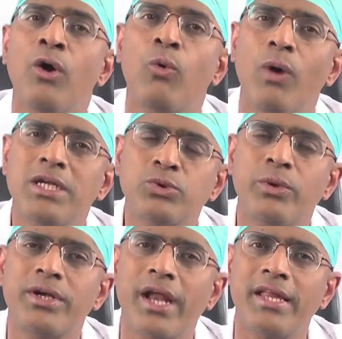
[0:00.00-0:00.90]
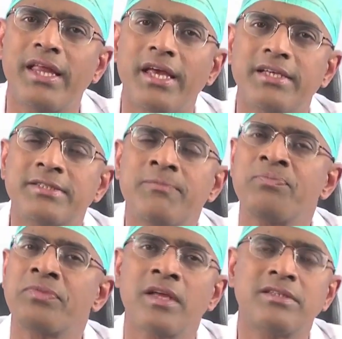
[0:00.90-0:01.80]
Once we try this,
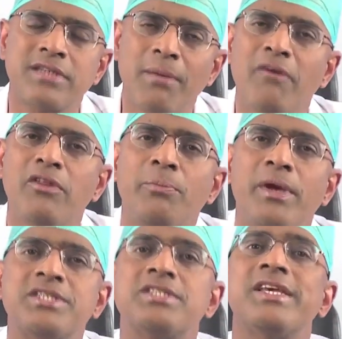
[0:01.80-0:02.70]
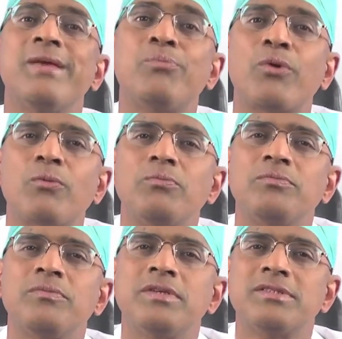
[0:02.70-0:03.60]
some of the patients improve.
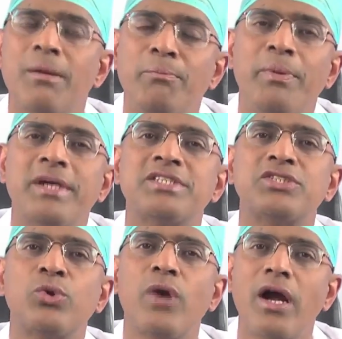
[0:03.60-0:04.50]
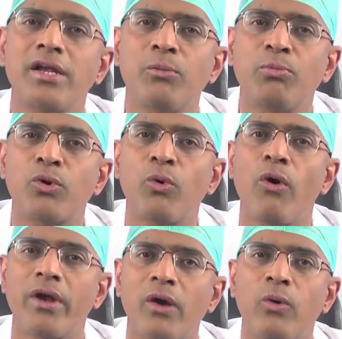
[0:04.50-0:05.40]
Some patients do not improve.
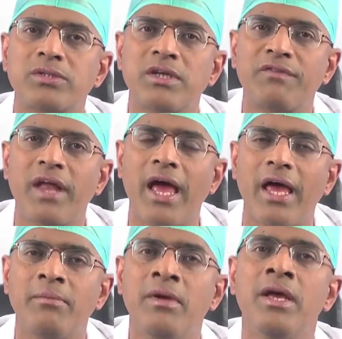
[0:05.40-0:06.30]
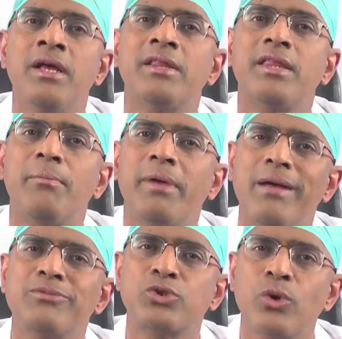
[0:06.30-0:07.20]
Over a course of time, they
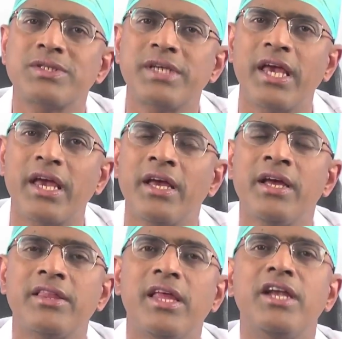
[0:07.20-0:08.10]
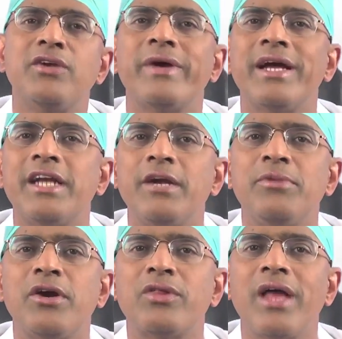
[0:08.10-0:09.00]
become so sick, they need to get
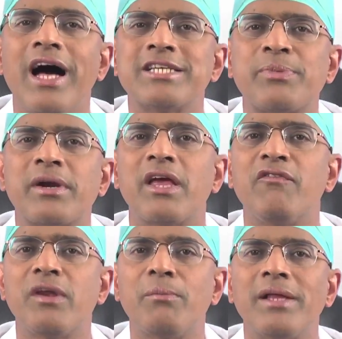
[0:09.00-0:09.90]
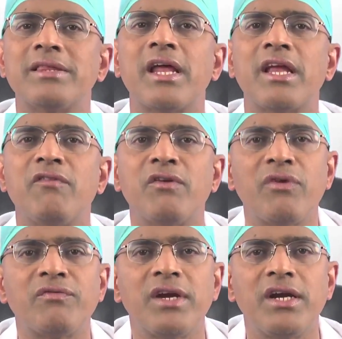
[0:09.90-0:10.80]
admitted to the hospital every month or every
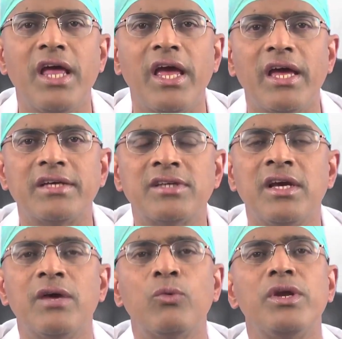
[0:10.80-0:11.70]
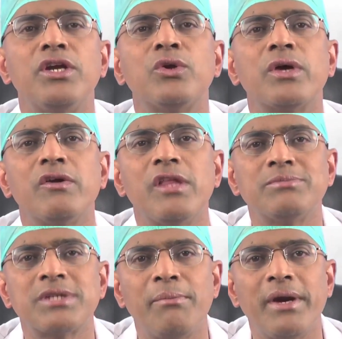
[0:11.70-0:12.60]
15 days. We need to give them
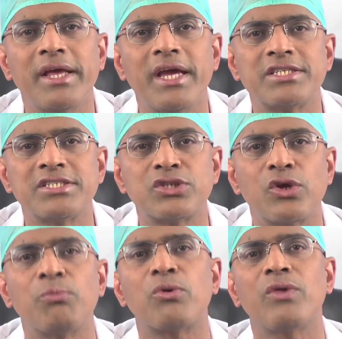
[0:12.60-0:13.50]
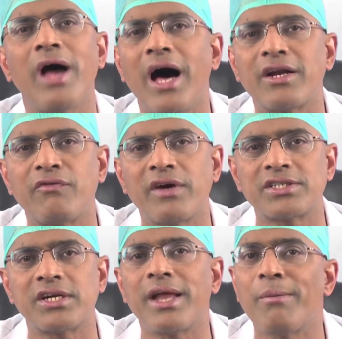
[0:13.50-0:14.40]
some medications to improve the heart
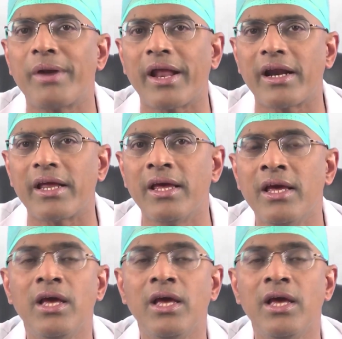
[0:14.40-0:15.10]
function temporarily.